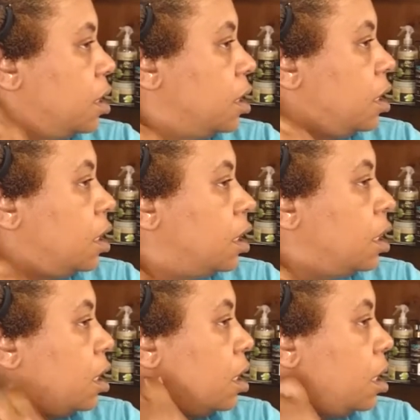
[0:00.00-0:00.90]

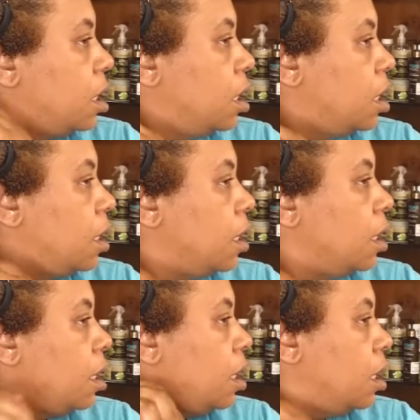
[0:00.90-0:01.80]

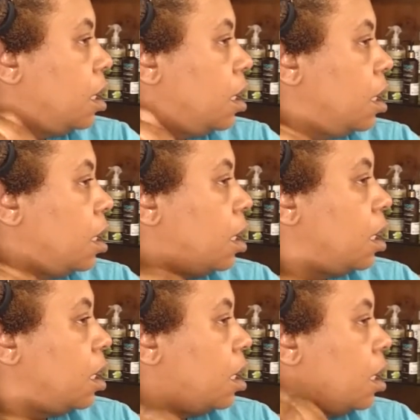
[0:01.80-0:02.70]

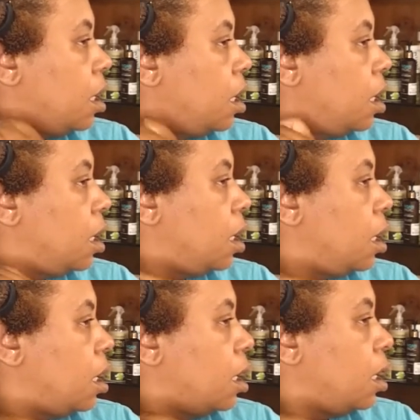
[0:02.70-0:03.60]

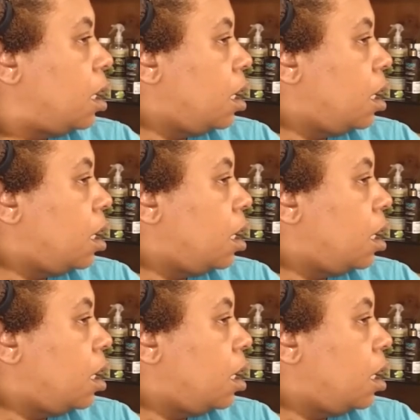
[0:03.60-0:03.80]
Nothing is said.